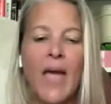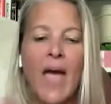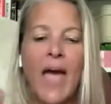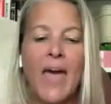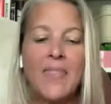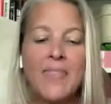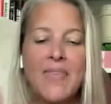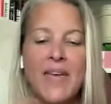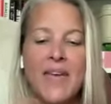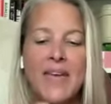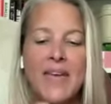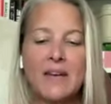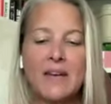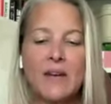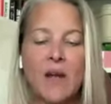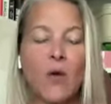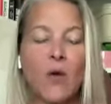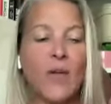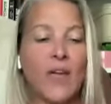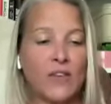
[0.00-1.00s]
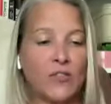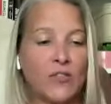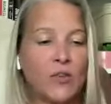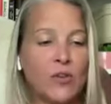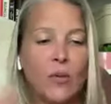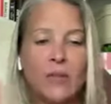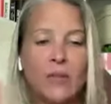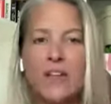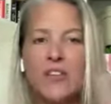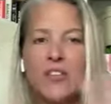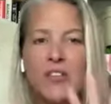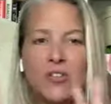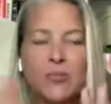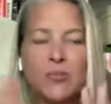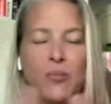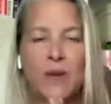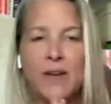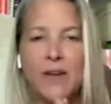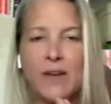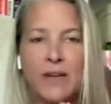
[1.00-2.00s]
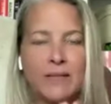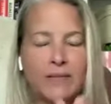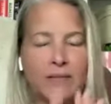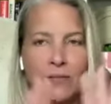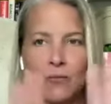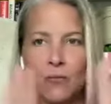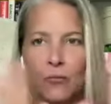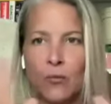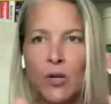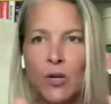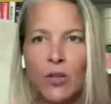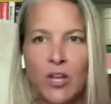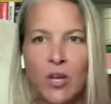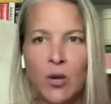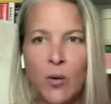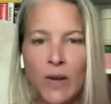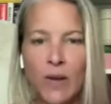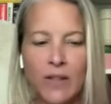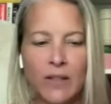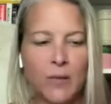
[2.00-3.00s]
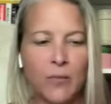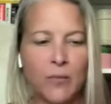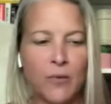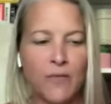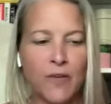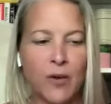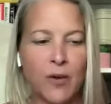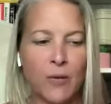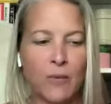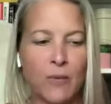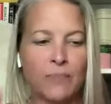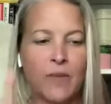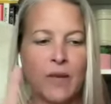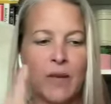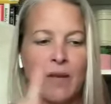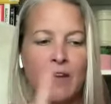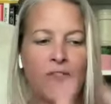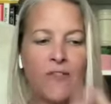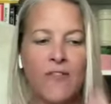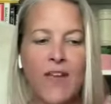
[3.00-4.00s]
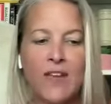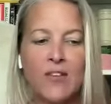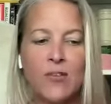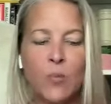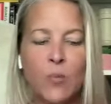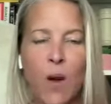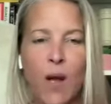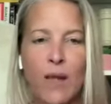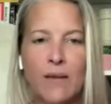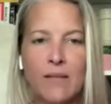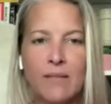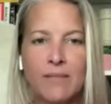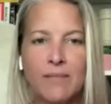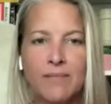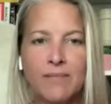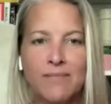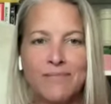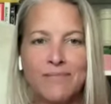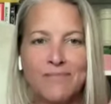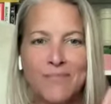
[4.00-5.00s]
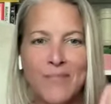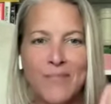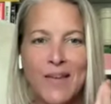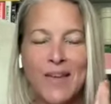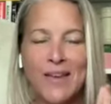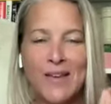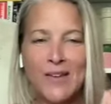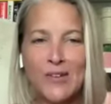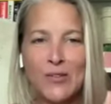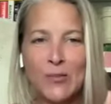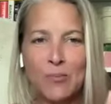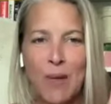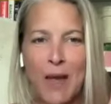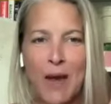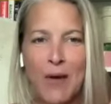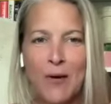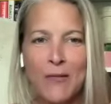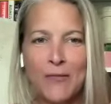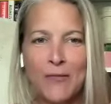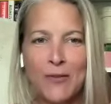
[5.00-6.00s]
And then, okay, so let's just really quickly review. Phase one is power